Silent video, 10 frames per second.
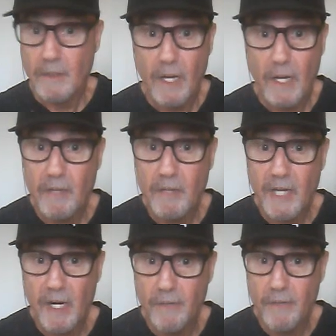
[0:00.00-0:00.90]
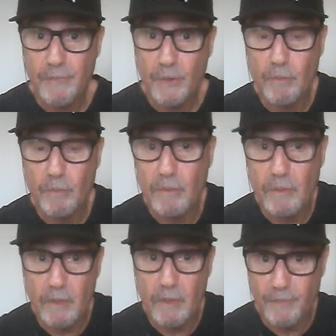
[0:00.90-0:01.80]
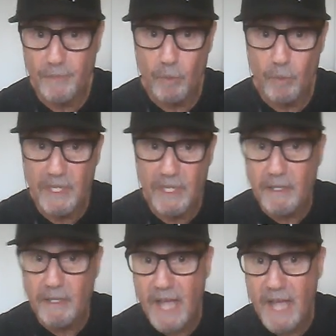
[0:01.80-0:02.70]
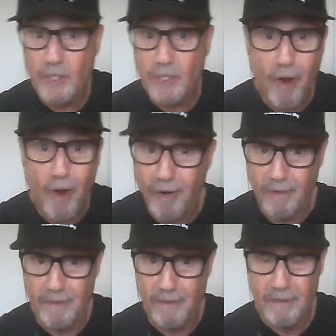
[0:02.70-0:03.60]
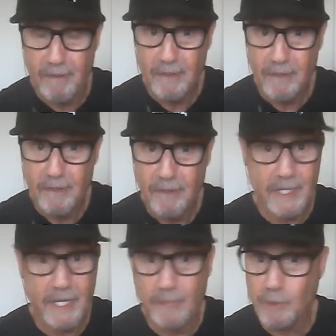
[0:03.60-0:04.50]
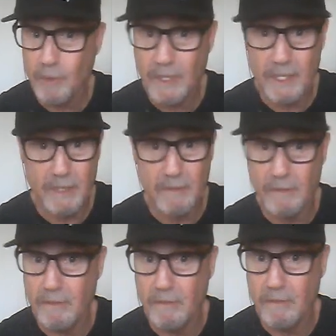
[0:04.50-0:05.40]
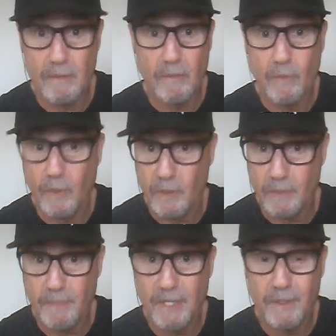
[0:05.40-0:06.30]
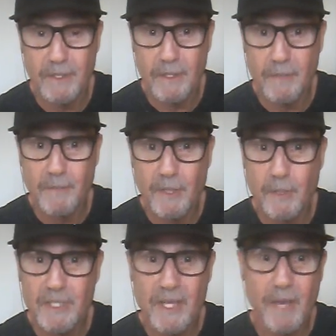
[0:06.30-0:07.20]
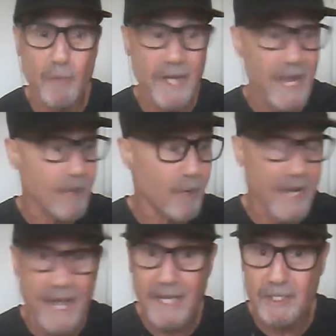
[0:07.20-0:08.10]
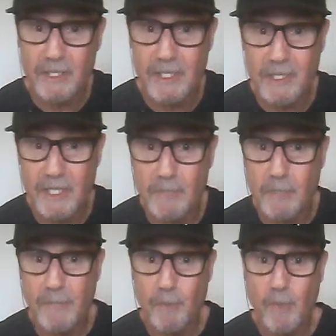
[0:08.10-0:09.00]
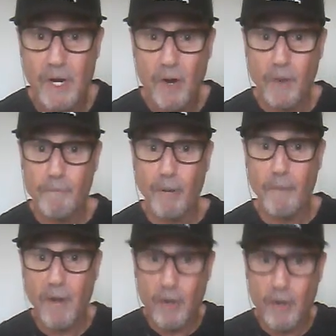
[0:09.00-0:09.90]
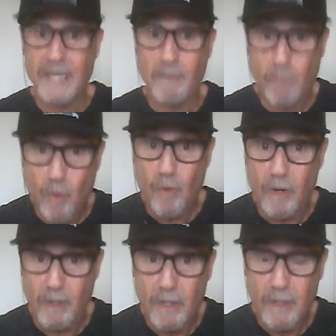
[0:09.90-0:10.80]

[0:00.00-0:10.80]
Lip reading: I don't care if you legalize it all. It keeps on getting worse, because what I actually see is people are promoting it more.